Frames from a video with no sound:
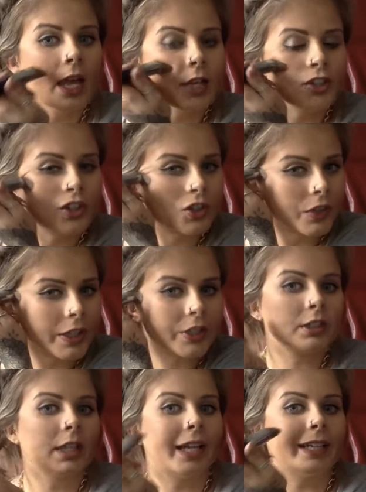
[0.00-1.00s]
you create
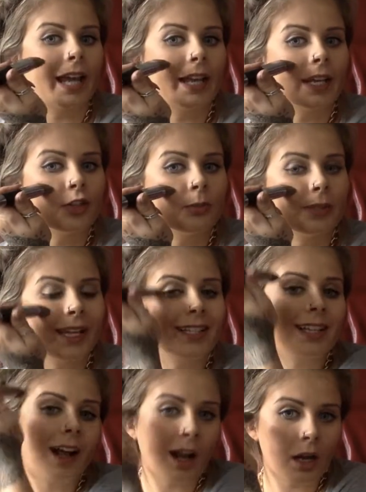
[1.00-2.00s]
your line and then you blend
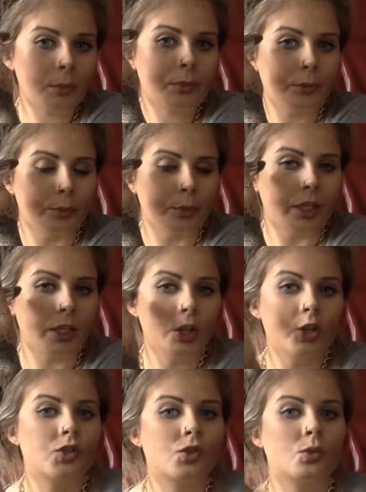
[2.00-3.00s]
up the way.
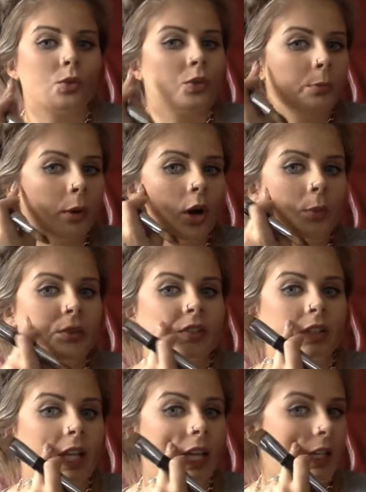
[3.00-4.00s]
So the bottom of the
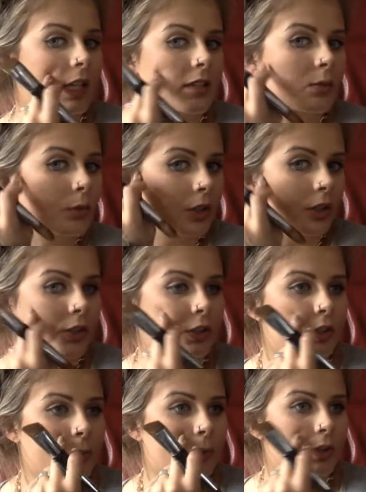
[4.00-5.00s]
line, that's where
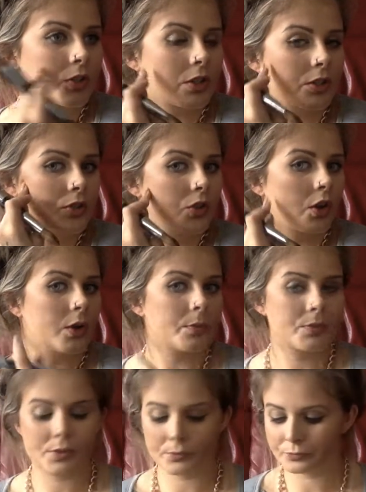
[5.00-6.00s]
your product
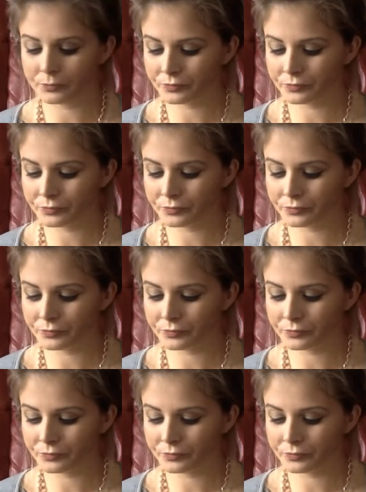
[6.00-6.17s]
stops.